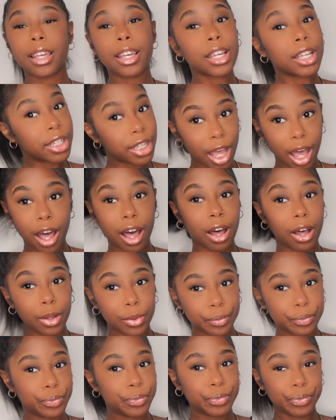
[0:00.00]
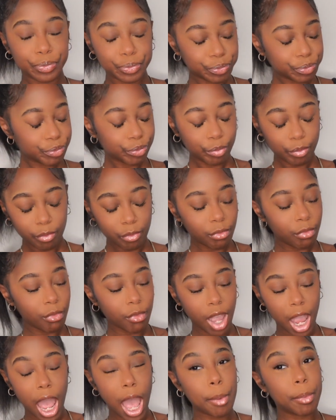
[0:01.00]
Y'all,
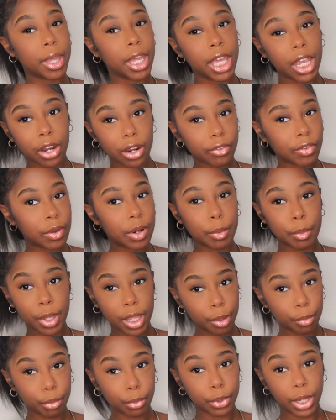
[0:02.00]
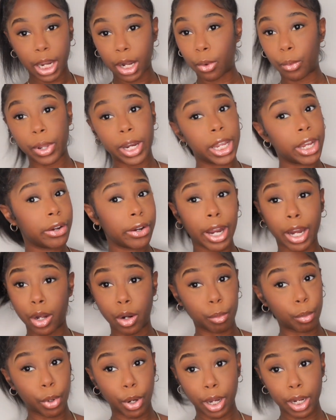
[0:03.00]
I've been hearing from the people, they don't want to hear that
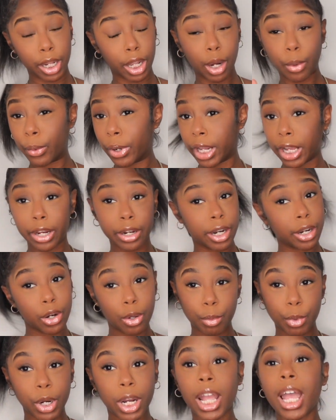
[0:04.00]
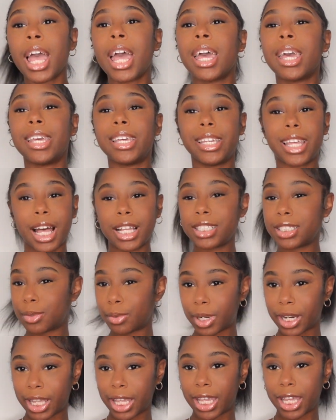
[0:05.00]
no more. Y'all just
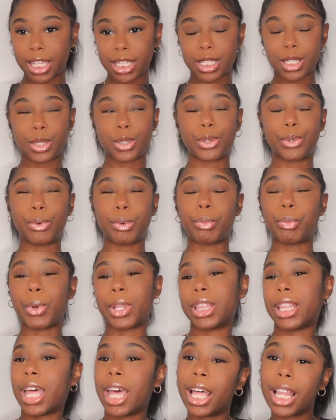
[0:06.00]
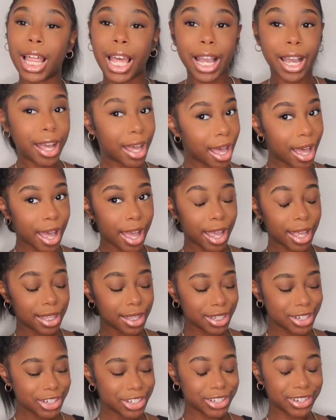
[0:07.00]
want to get into what the hell I
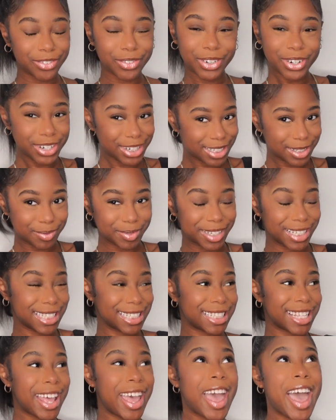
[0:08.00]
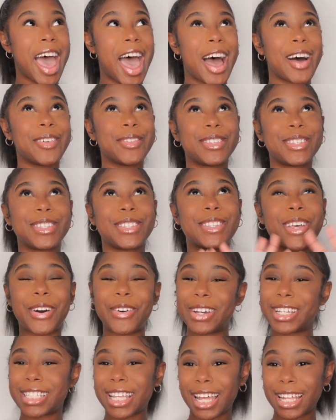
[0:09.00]
got this year for Christmas. I was
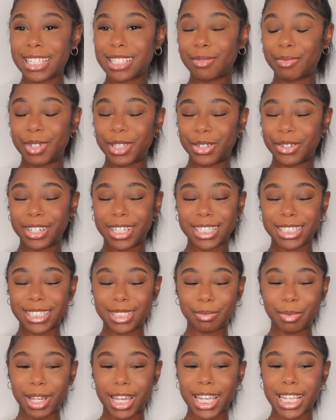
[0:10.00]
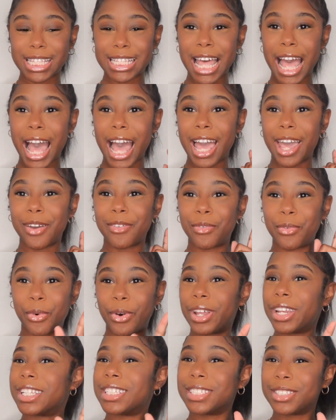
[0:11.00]
so excited to be doing this just because I've
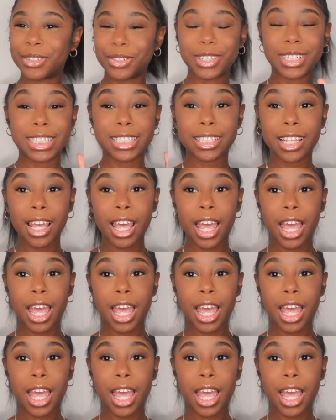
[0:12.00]
wanted to do this